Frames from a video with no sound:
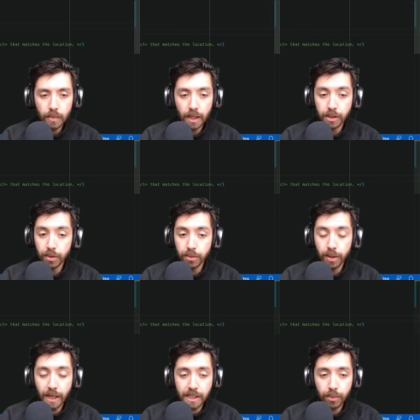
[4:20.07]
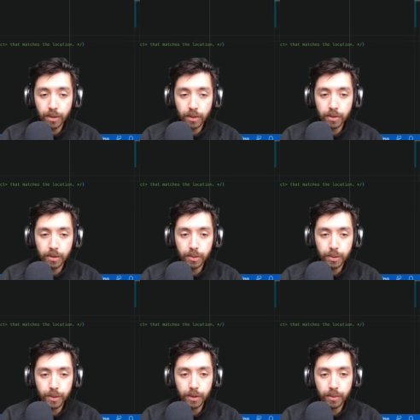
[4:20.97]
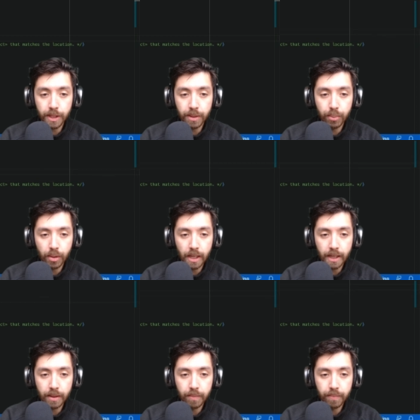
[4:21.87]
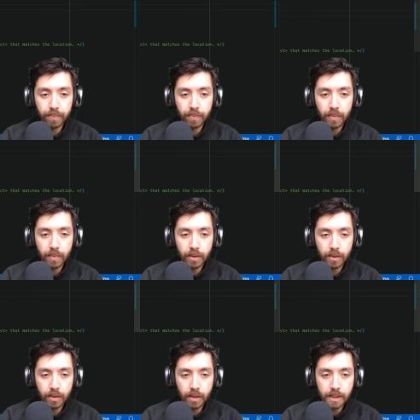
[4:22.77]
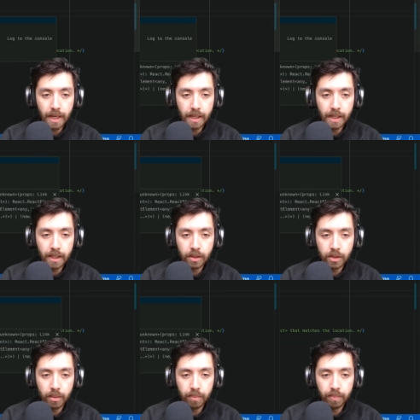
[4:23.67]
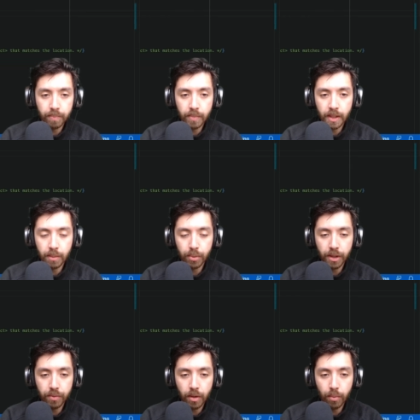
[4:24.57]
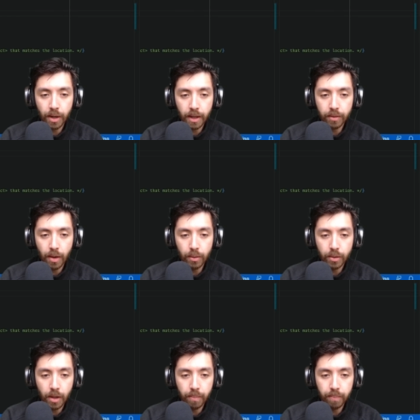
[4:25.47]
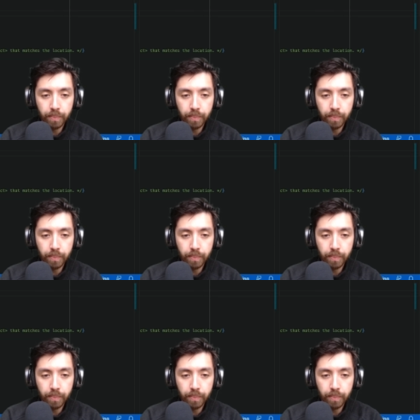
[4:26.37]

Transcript: Okay, so the next thing we're going to do is we're going to import link. Let's add link on top, import it from React router DOM.